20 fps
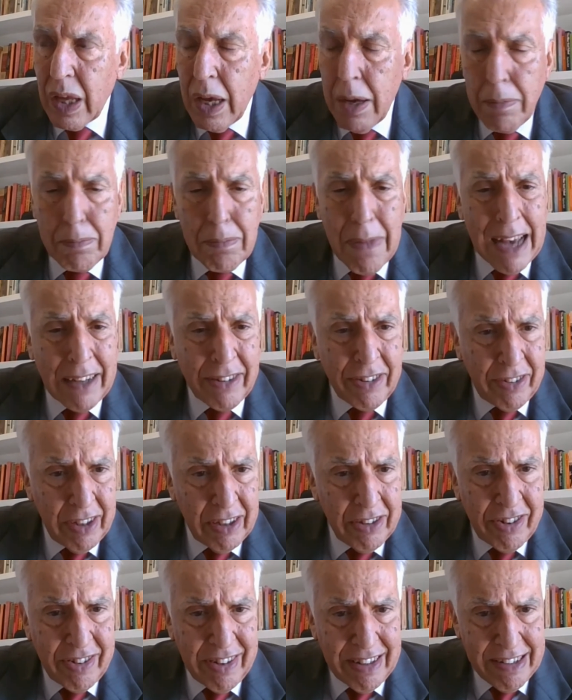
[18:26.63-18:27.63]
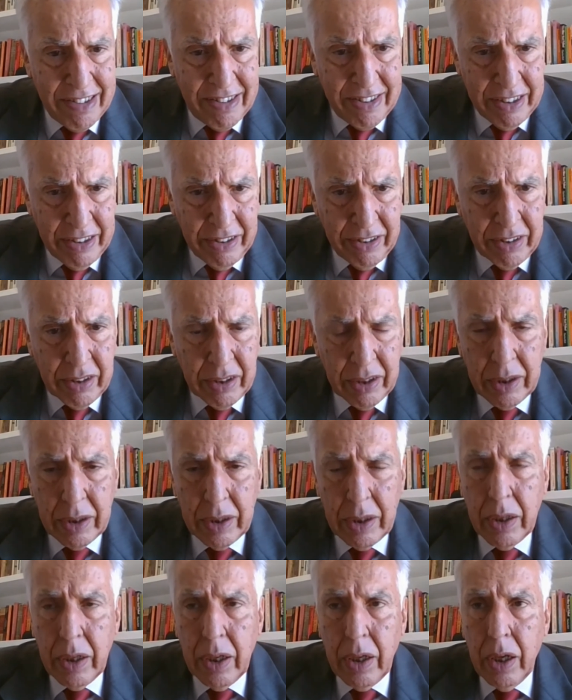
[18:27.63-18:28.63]
master's thesis
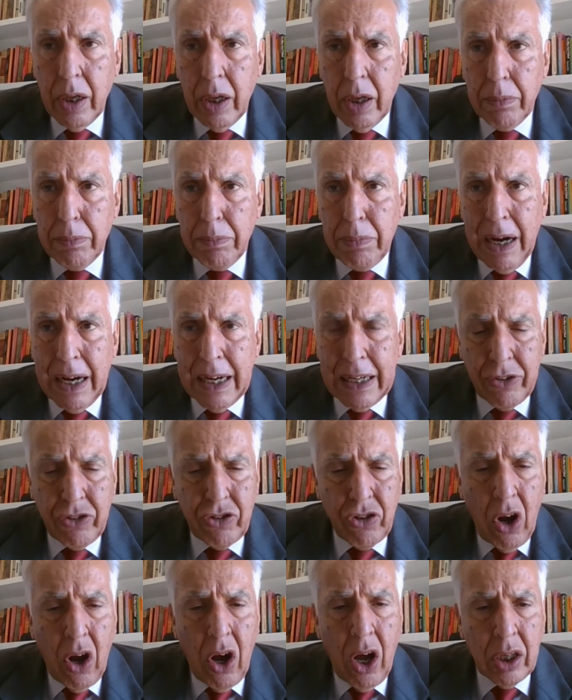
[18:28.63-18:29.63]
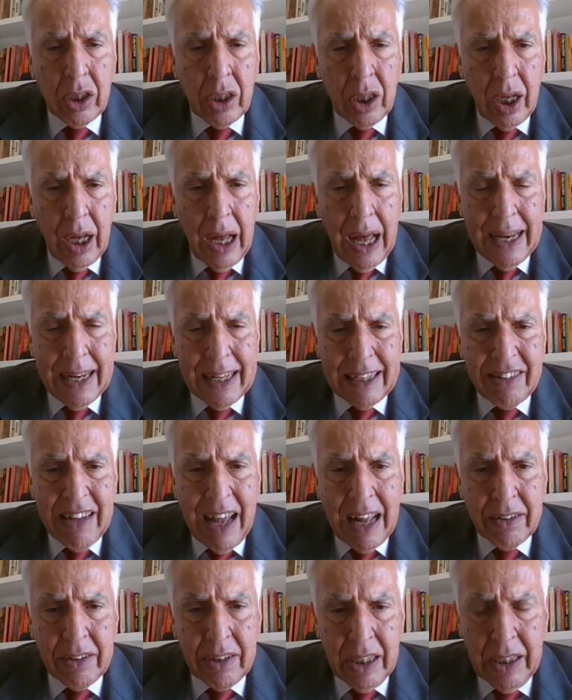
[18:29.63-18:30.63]
by John
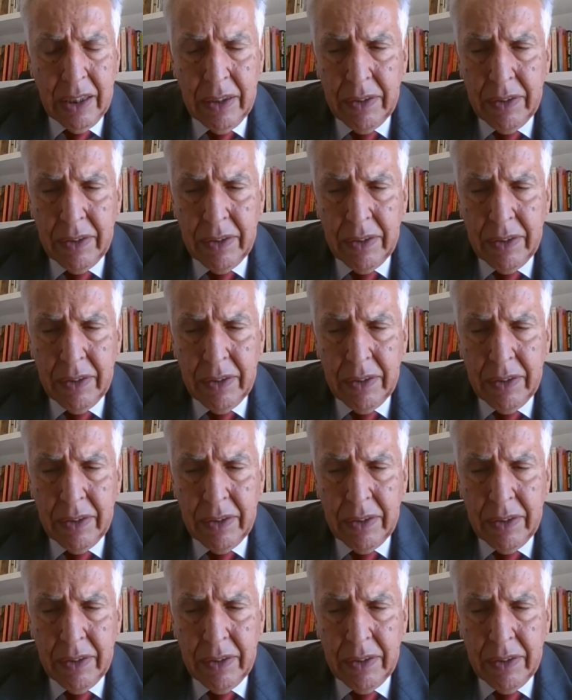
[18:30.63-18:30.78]
Alexander,